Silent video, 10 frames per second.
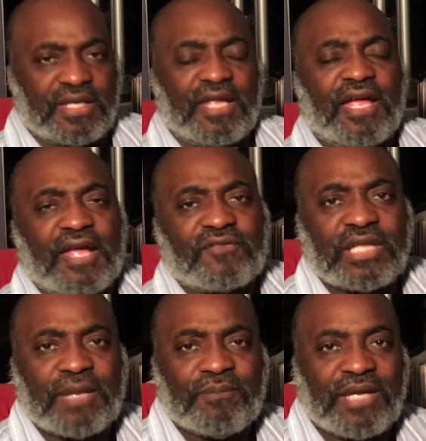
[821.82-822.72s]
after
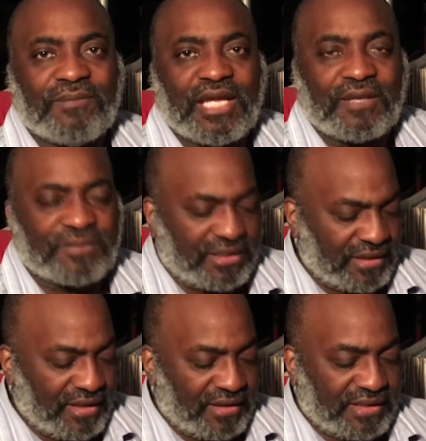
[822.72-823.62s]
they beat me up,
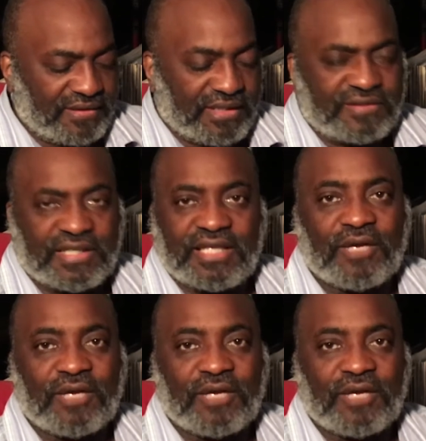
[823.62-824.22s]
they said they